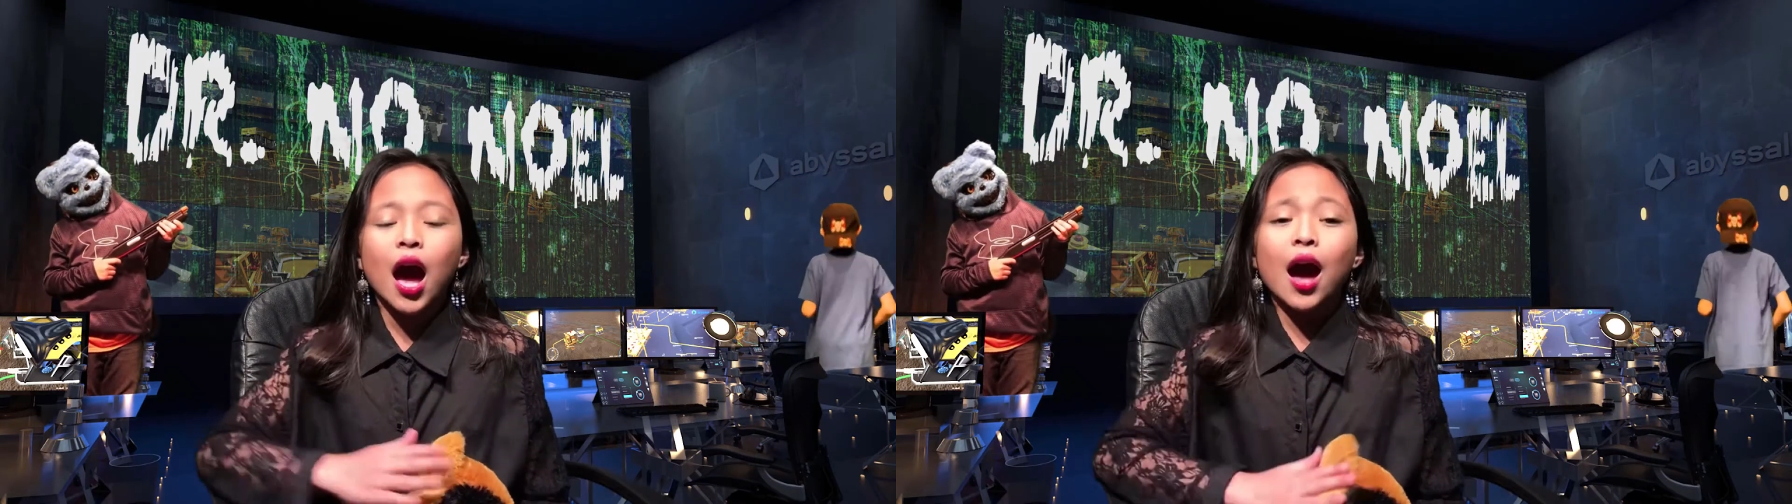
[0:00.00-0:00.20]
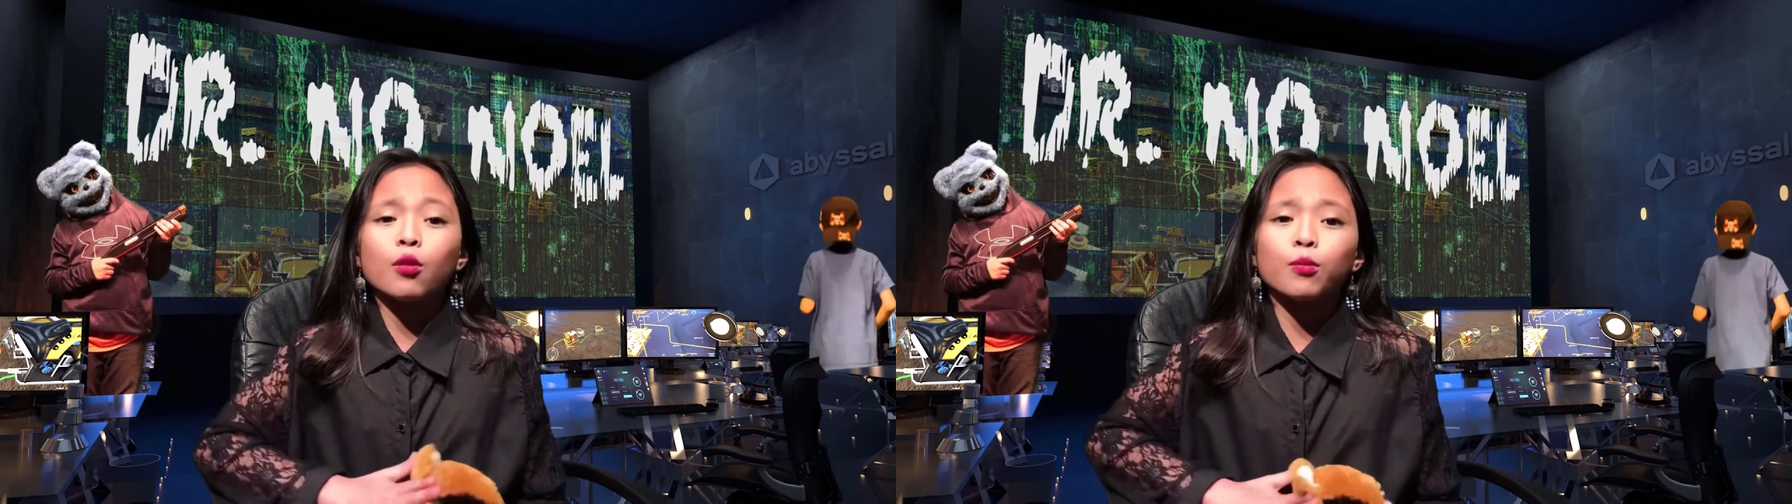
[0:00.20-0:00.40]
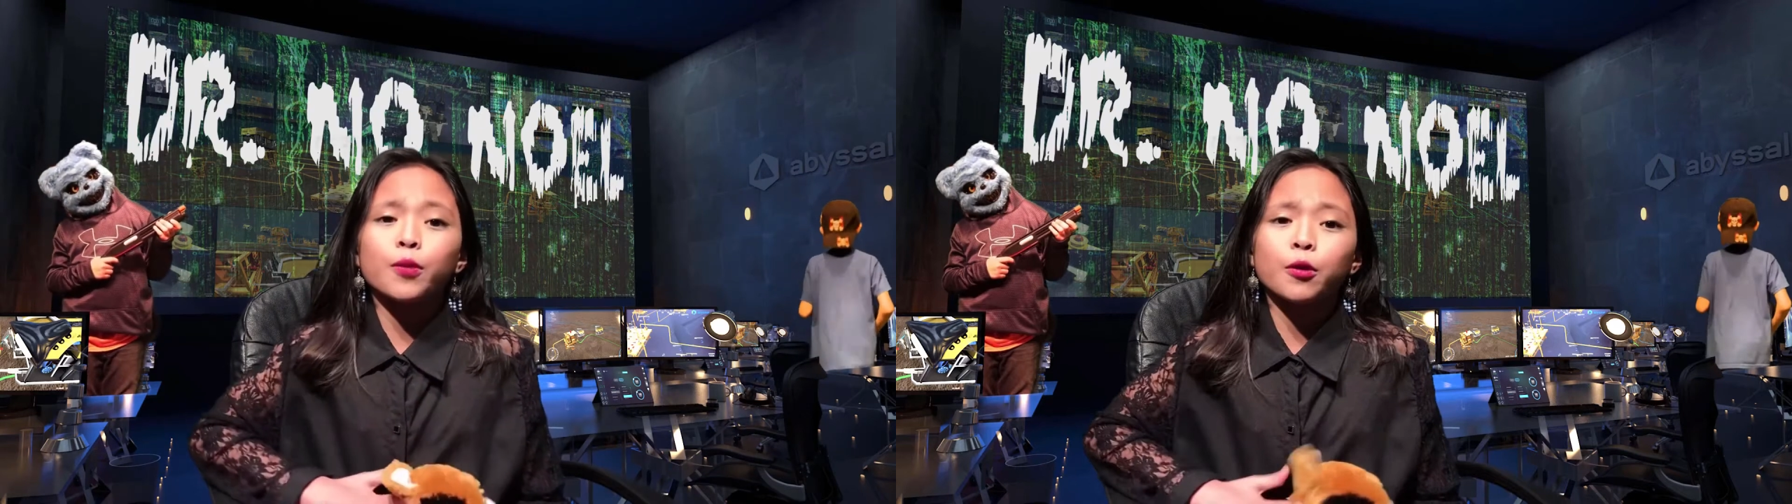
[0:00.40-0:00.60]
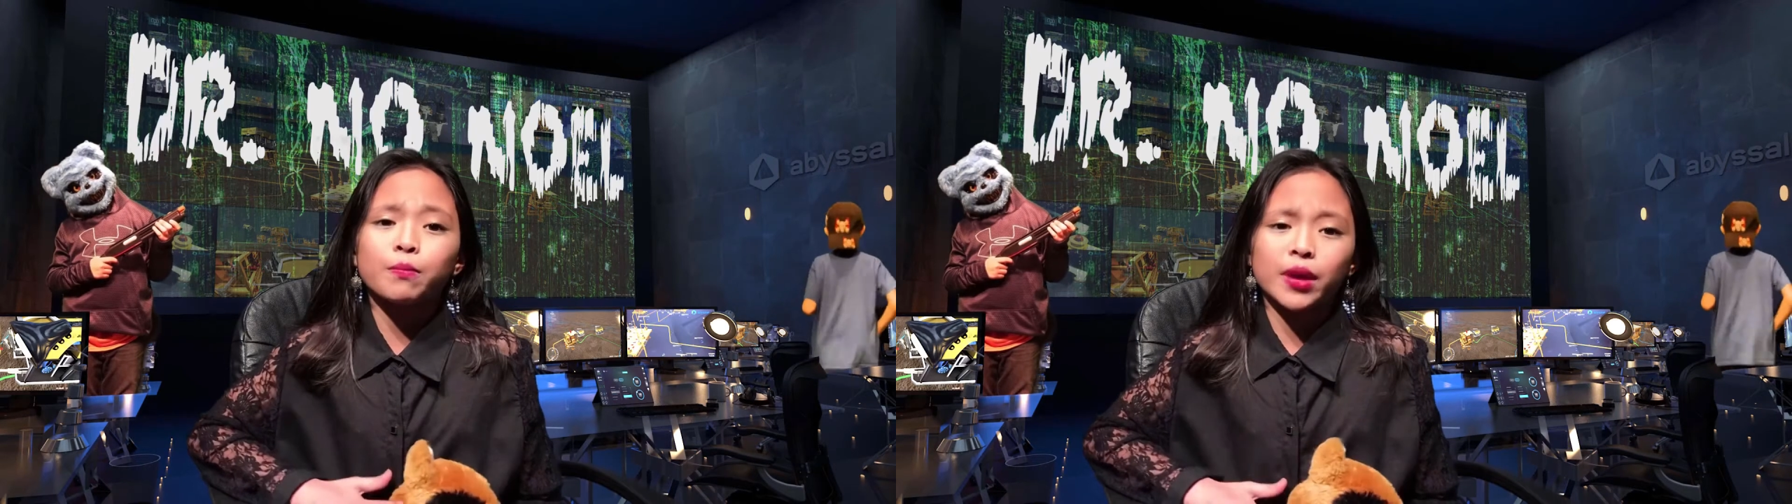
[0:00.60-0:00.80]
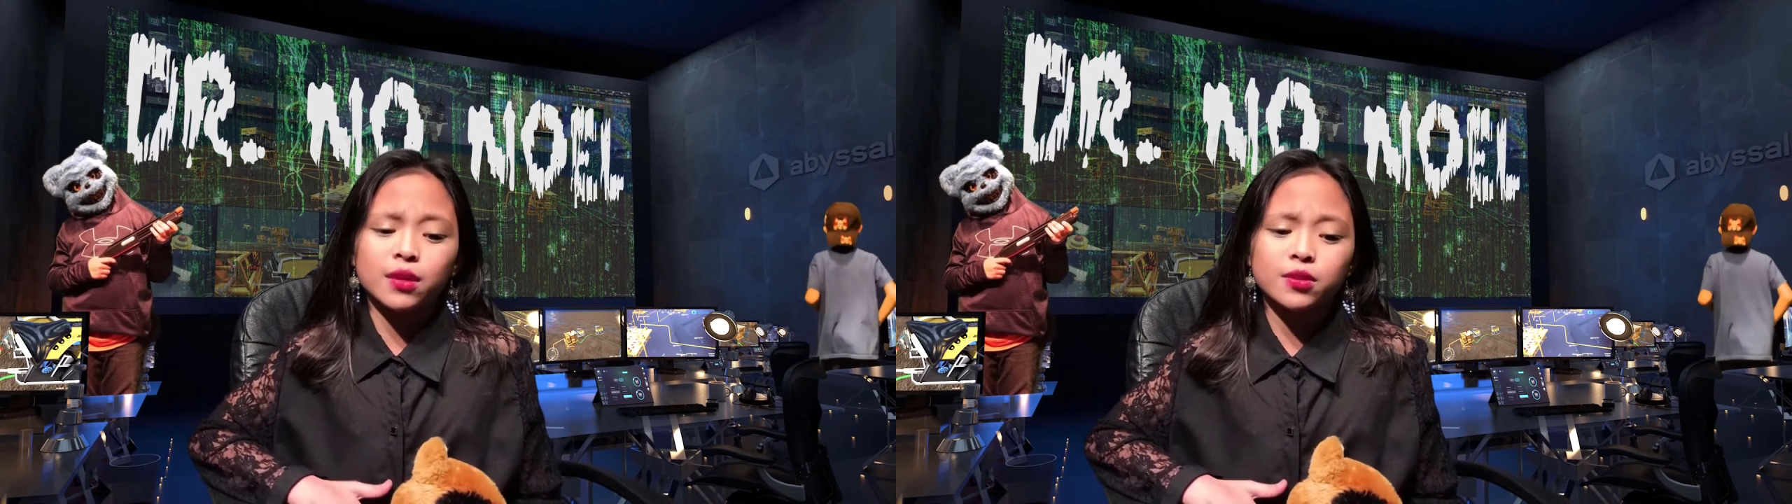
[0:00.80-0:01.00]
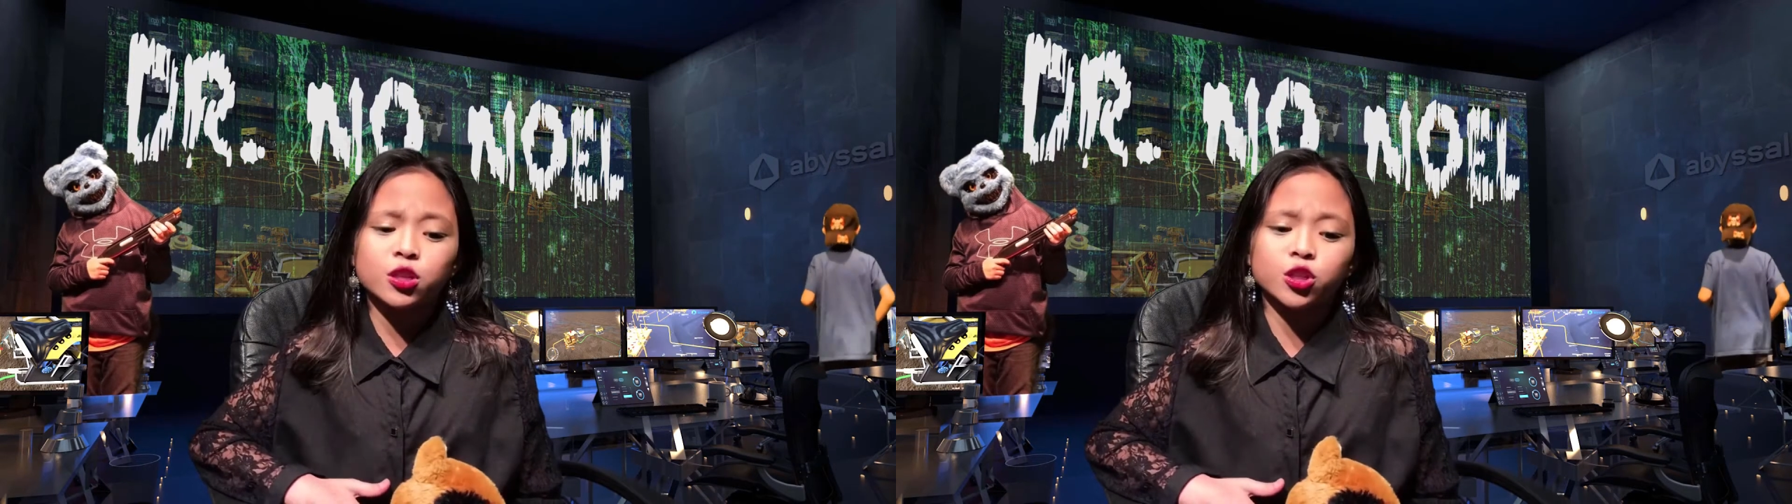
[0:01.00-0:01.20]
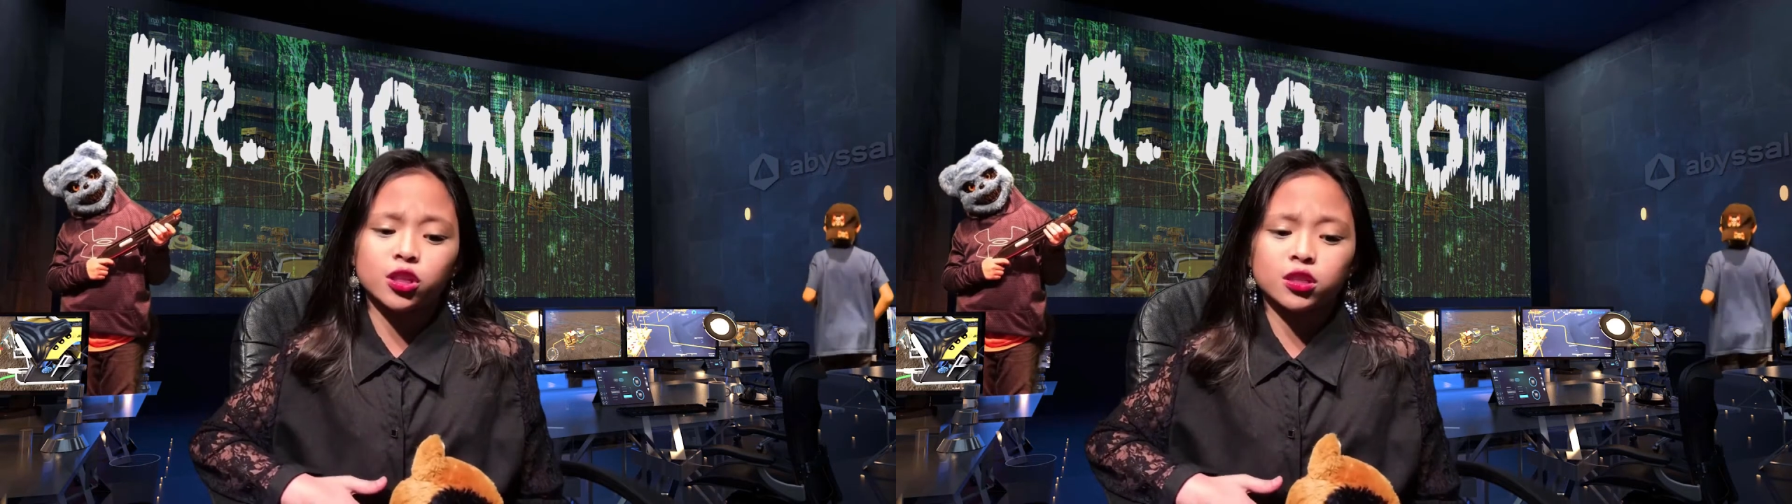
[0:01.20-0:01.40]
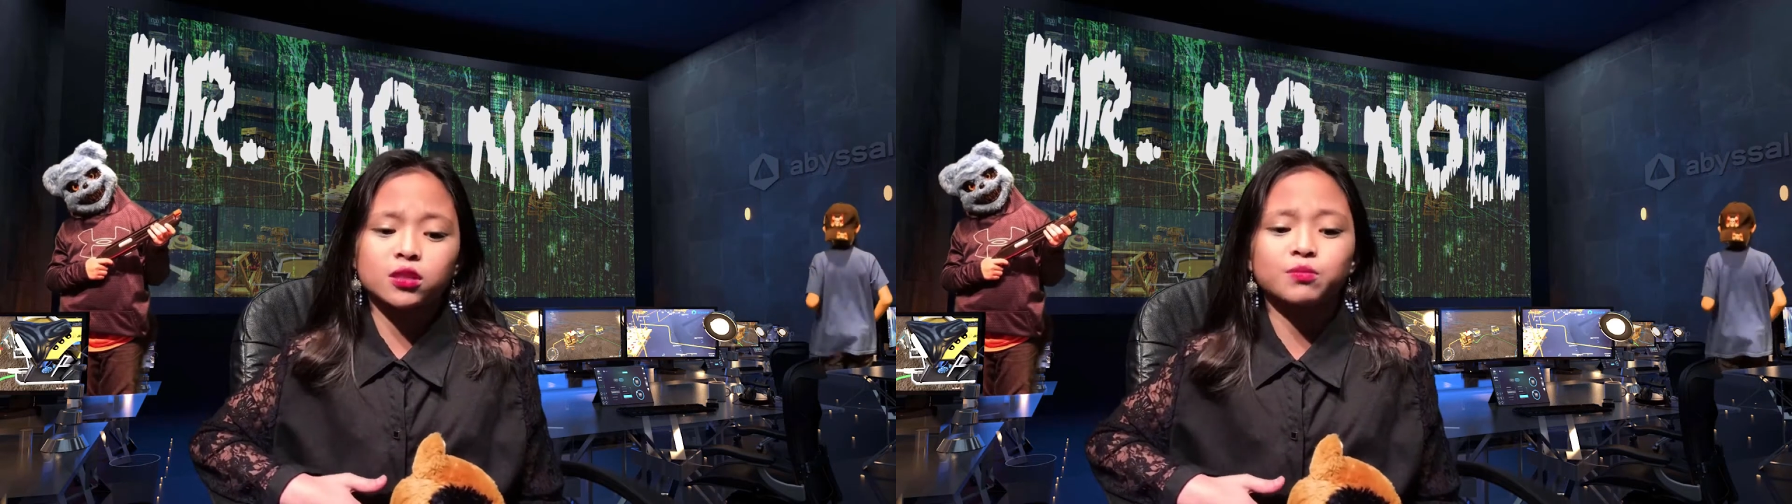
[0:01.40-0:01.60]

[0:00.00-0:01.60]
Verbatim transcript: I will put baby Jesus